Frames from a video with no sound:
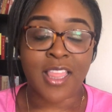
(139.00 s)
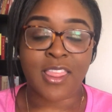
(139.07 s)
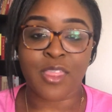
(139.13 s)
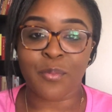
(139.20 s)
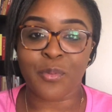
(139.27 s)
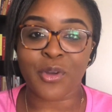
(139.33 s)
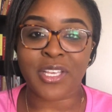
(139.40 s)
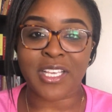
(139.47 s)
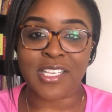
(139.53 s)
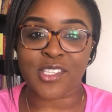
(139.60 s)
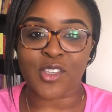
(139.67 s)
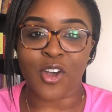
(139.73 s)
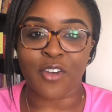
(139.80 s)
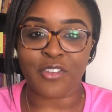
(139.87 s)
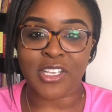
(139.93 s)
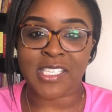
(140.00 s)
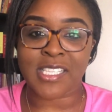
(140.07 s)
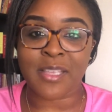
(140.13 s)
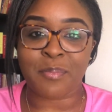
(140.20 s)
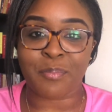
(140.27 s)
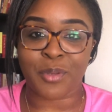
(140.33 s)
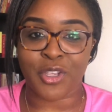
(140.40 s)
The book is
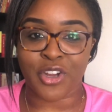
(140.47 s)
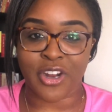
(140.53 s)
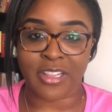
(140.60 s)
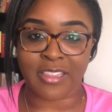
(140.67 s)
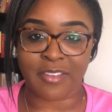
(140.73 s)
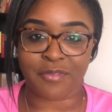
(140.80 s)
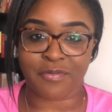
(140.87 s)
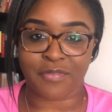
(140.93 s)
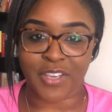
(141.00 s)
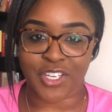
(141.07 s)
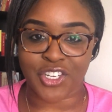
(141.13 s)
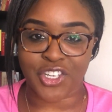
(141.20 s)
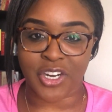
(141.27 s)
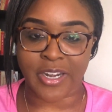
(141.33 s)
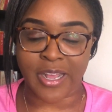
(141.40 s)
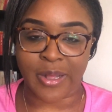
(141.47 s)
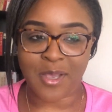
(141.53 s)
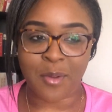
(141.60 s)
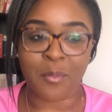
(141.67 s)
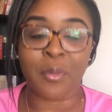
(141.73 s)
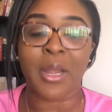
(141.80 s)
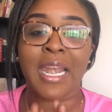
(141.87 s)
obviously purely fictional,
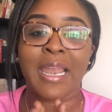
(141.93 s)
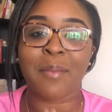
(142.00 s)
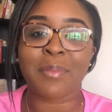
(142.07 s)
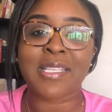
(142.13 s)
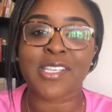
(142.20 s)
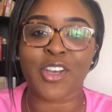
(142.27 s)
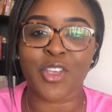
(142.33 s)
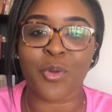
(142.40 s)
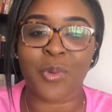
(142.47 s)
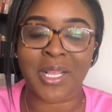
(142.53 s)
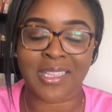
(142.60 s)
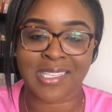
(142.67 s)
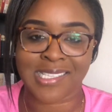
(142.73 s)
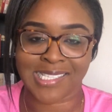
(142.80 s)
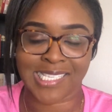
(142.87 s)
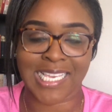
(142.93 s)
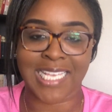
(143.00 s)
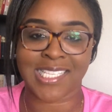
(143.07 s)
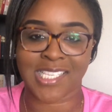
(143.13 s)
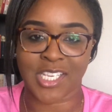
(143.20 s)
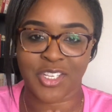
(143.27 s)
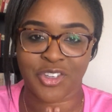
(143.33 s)
but let me tell you where this
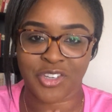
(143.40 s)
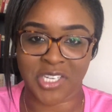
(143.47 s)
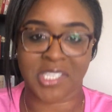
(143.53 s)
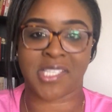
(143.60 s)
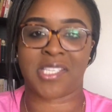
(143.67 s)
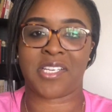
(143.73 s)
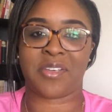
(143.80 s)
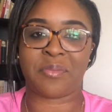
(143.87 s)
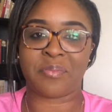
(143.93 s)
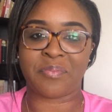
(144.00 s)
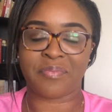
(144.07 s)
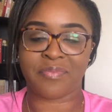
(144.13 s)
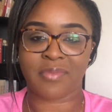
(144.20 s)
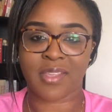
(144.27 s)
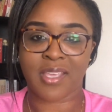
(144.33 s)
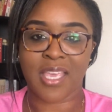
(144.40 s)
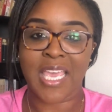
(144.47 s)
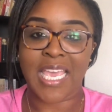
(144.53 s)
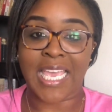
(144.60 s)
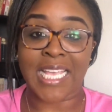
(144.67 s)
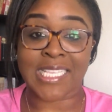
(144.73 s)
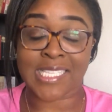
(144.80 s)
gets interesting.
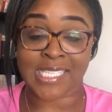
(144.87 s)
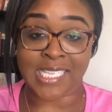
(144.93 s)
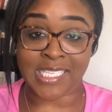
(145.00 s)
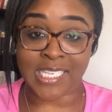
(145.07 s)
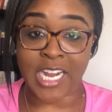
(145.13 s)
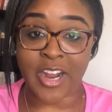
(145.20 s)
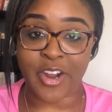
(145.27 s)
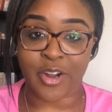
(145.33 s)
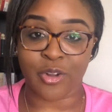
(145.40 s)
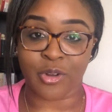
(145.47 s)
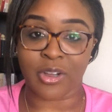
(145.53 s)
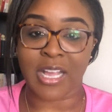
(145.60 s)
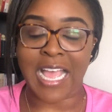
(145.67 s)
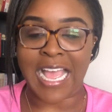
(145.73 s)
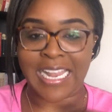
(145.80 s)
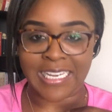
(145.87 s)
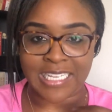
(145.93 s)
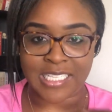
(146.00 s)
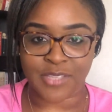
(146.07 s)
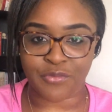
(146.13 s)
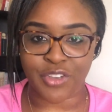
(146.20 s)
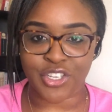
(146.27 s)
It's satirical and
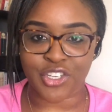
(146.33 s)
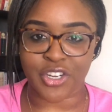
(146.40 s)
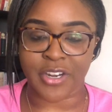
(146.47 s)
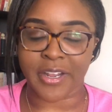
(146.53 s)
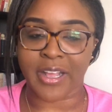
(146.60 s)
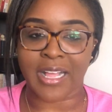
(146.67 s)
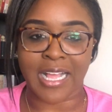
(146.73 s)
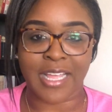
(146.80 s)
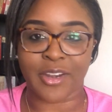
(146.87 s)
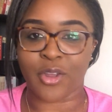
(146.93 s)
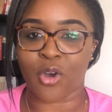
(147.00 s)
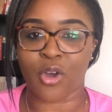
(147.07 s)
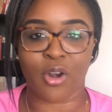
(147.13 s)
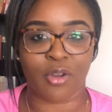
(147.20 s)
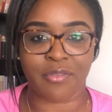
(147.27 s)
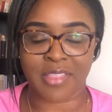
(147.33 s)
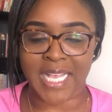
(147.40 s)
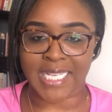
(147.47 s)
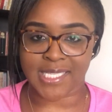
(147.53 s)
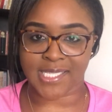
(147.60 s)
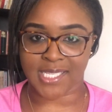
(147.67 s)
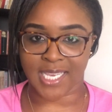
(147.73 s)
it's fictional and all of
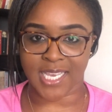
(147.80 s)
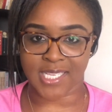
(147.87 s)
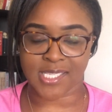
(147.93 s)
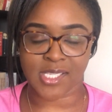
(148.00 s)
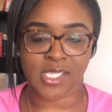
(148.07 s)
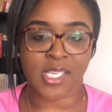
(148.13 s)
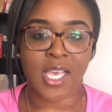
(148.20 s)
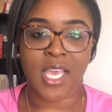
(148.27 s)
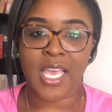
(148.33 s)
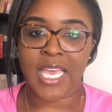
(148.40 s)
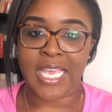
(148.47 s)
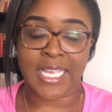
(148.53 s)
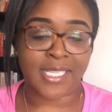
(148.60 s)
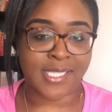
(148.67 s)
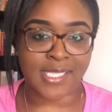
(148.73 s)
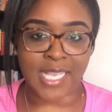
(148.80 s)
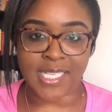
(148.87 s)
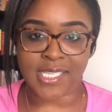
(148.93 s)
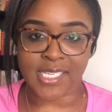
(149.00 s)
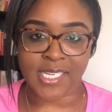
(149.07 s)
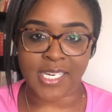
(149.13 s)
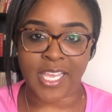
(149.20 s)
that, yes. It's
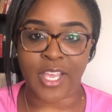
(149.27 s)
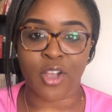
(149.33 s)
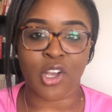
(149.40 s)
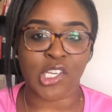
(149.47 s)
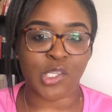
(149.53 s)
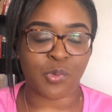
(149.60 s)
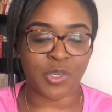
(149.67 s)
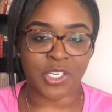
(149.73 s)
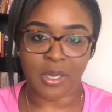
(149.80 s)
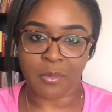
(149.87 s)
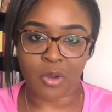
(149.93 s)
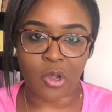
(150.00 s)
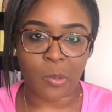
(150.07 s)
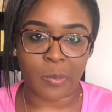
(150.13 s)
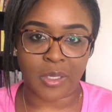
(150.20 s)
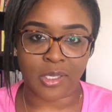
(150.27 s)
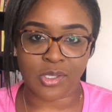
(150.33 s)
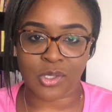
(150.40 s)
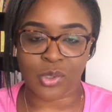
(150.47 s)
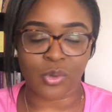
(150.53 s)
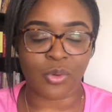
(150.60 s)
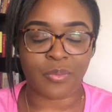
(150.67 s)
set in Lagos, which I'm coming
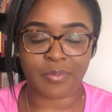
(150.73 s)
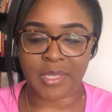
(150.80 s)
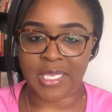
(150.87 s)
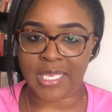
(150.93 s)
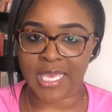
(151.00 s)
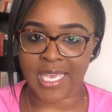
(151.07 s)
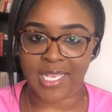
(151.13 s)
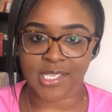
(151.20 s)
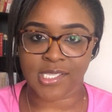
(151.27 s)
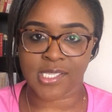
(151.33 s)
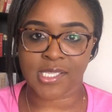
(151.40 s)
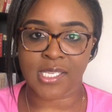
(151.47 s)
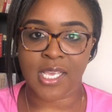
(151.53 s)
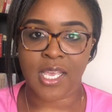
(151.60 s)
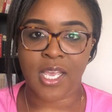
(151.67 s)
to, yes.